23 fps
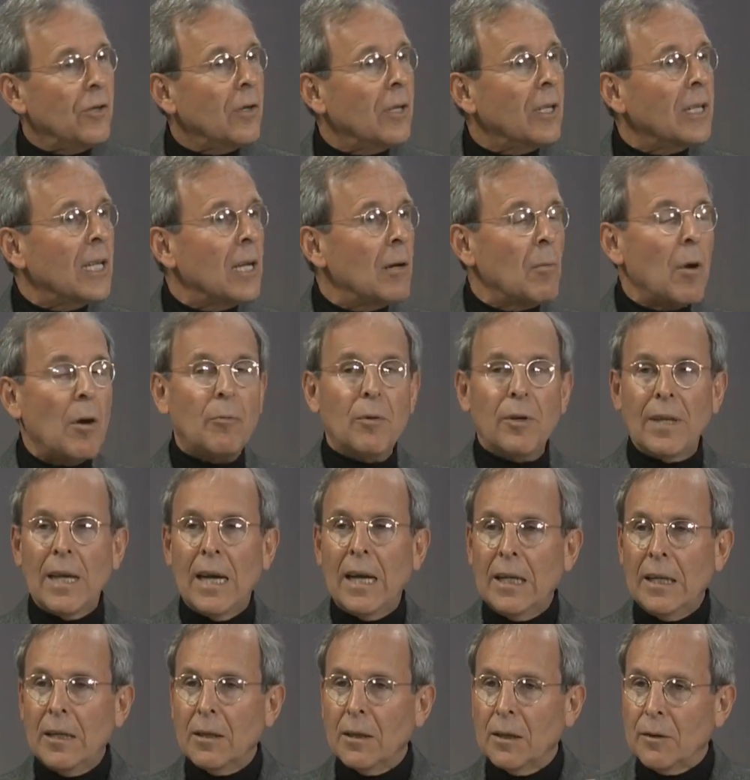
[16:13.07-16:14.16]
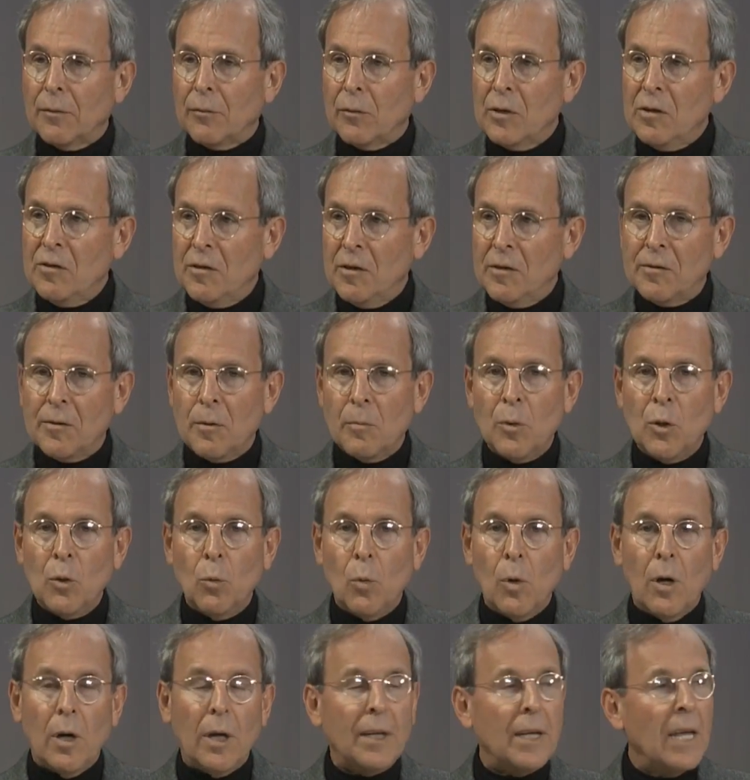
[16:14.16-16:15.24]
You can come up with any delivery system you
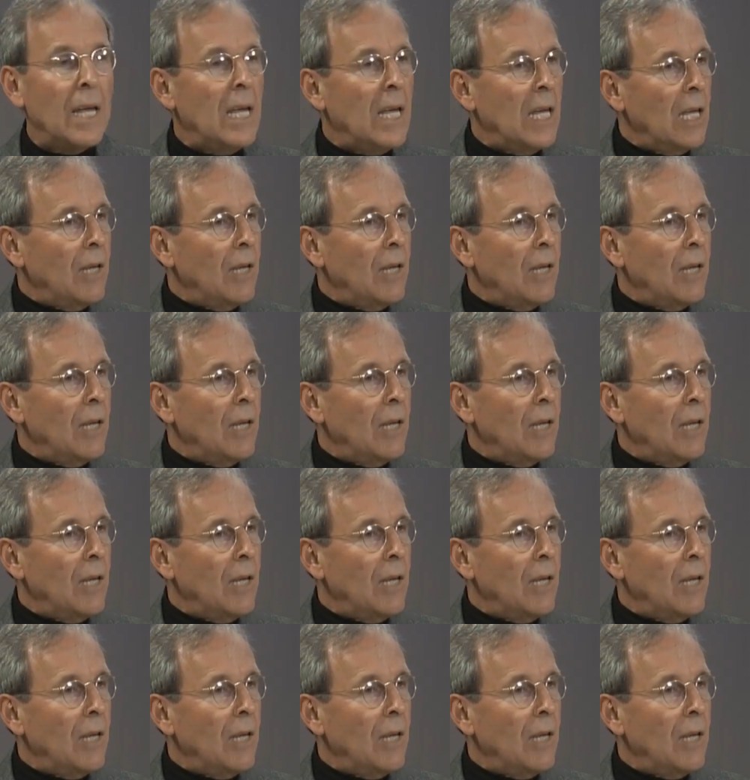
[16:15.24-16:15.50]
want.